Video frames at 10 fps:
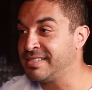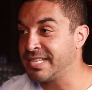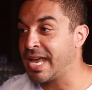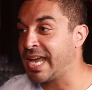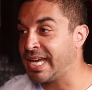
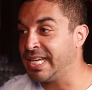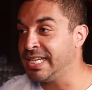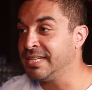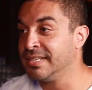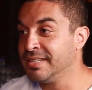
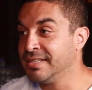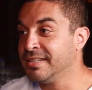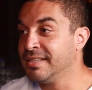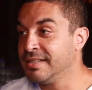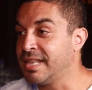say
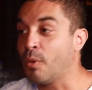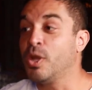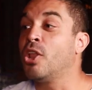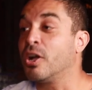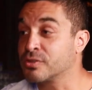that
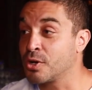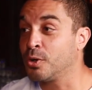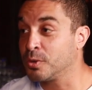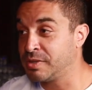we lost our whole